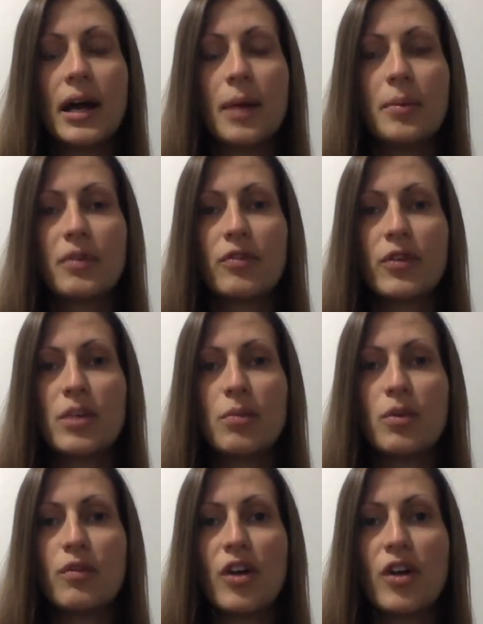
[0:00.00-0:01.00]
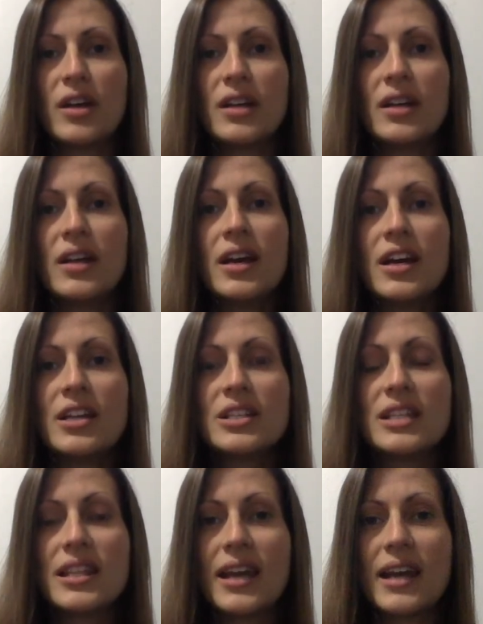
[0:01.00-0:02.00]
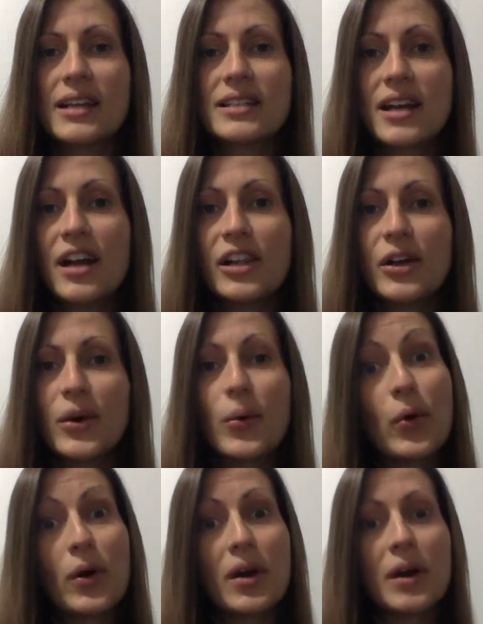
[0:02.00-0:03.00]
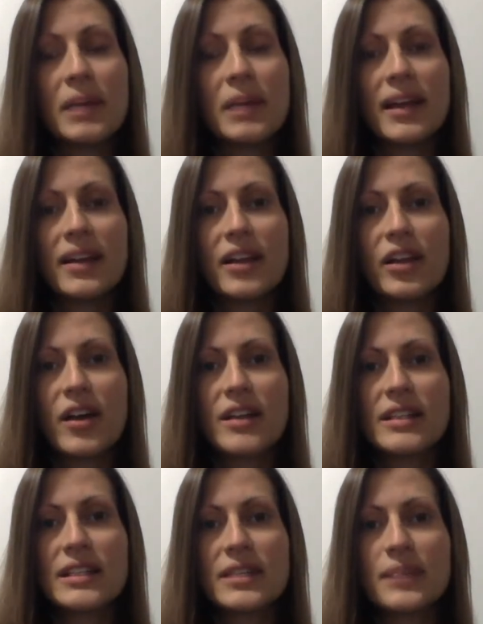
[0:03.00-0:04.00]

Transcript: before you move on to the next color or applying the gloss.